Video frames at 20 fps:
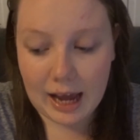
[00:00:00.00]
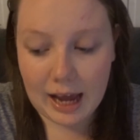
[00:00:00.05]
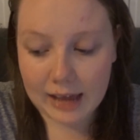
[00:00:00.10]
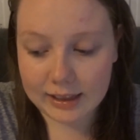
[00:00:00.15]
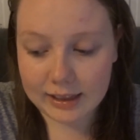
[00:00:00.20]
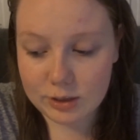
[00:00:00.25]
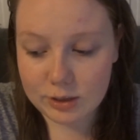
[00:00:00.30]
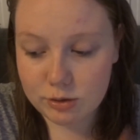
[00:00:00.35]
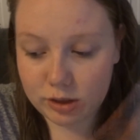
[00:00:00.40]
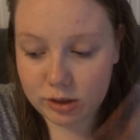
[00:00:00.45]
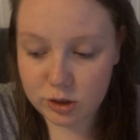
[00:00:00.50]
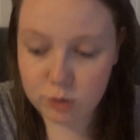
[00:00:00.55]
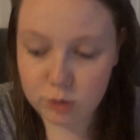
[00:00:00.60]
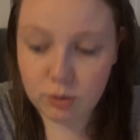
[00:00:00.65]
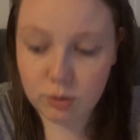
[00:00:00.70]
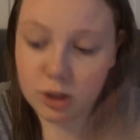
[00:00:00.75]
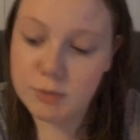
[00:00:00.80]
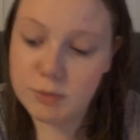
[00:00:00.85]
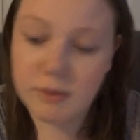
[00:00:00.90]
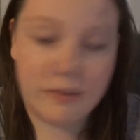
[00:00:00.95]
I literally just
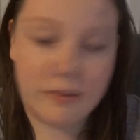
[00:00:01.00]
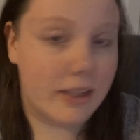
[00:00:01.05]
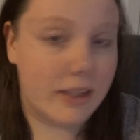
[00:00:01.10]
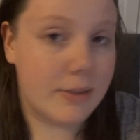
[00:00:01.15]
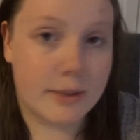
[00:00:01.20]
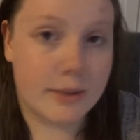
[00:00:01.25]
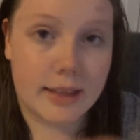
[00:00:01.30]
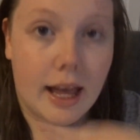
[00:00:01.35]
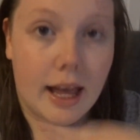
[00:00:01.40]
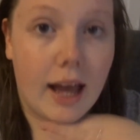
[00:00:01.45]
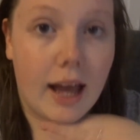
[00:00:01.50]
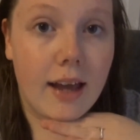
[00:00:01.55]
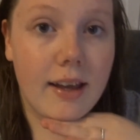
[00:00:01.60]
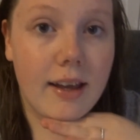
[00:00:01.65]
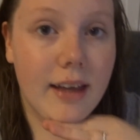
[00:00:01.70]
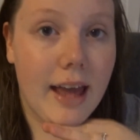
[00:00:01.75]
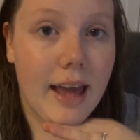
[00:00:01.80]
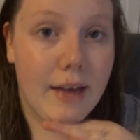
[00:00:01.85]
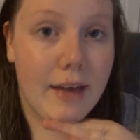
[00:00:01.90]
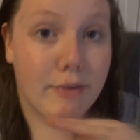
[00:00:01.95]
wash my face with that
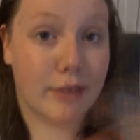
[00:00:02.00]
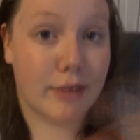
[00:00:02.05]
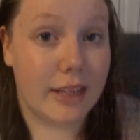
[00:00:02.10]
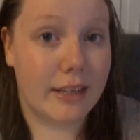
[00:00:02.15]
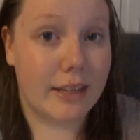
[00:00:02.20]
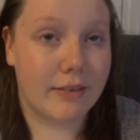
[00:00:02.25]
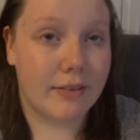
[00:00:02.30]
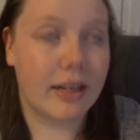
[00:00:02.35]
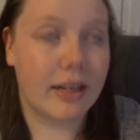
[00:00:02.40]
every